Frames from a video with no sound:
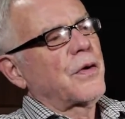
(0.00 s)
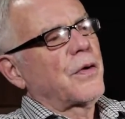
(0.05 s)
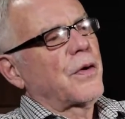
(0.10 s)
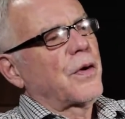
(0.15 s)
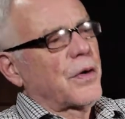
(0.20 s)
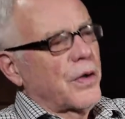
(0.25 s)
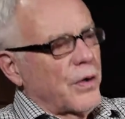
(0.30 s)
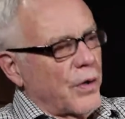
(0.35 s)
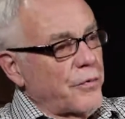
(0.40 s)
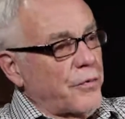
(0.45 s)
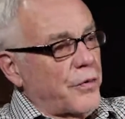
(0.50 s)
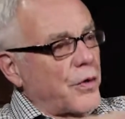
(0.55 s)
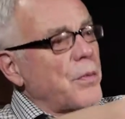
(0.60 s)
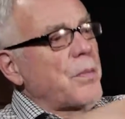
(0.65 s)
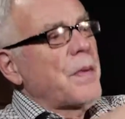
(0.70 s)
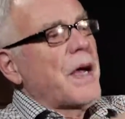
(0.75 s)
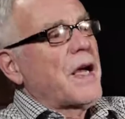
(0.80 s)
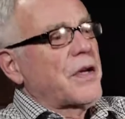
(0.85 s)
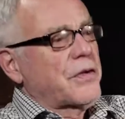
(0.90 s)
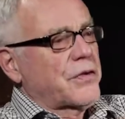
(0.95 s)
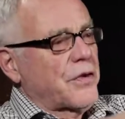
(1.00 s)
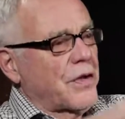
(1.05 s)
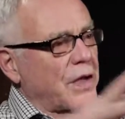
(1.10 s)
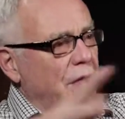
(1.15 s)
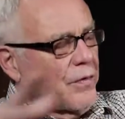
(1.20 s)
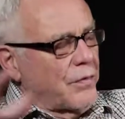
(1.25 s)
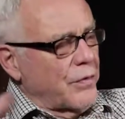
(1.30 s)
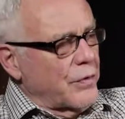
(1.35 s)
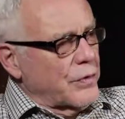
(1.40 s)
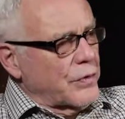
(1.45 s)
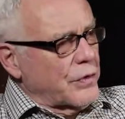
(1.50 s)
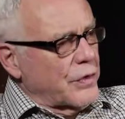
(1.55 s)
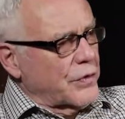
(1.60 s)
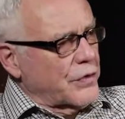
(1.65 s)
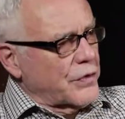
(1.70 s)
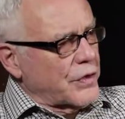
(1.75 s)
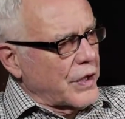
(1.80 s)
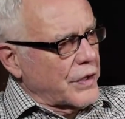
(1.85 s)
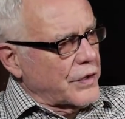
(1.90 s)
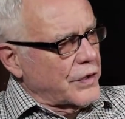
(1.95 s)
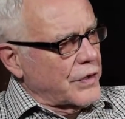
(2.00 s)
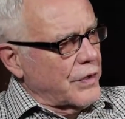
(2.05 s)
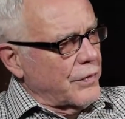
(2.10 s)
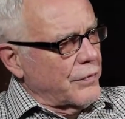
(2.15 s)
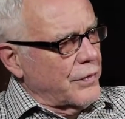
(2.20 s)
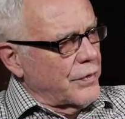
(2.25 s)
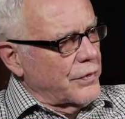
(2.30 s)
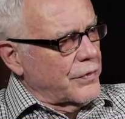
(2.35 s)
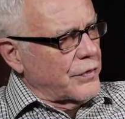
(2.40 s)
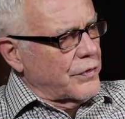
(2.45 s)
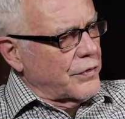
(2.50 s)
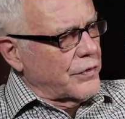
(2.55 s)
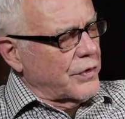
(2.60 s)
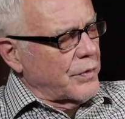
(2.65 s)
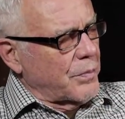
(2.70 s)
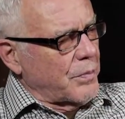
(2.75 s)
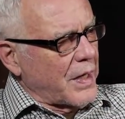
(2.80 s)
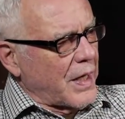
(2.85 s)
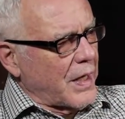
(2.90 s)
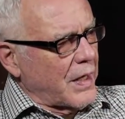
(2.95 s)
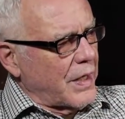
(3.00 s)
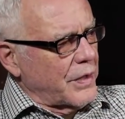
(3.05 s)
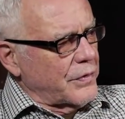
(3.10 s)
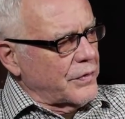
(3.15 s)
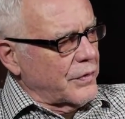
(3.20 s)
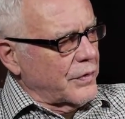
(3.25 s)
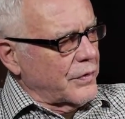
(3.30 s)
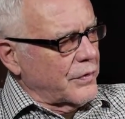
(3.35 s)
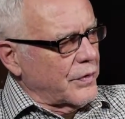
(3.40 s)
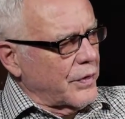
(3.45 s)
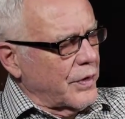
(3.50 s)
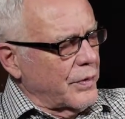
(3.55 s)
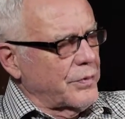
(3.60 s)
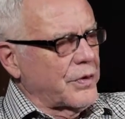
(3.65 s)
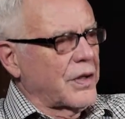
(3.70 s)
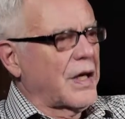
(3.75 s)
or if you master the evolution of sex differences in biological terms,